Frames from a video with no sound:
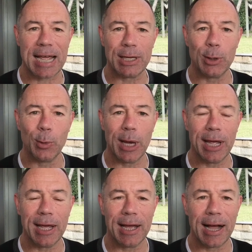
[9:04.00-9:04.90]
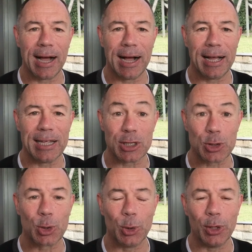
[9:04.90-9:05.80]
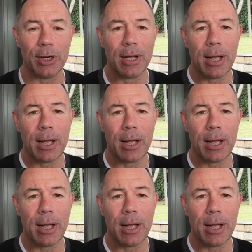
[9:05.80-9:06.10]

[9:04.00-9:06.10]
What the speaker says: take you where it should.